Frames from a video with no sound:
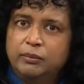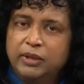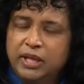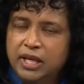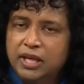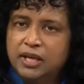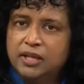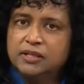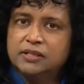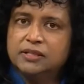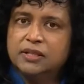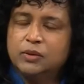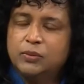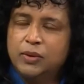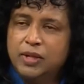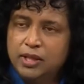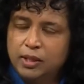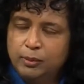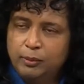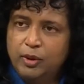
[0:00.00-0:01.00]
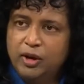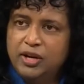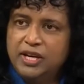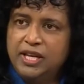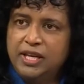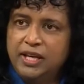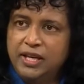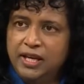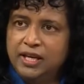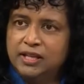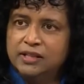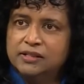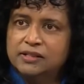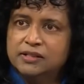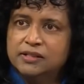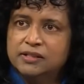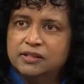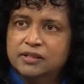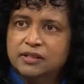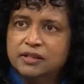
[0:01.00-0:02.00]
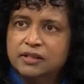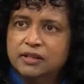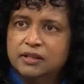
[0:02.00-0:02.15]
begins and when the body ends.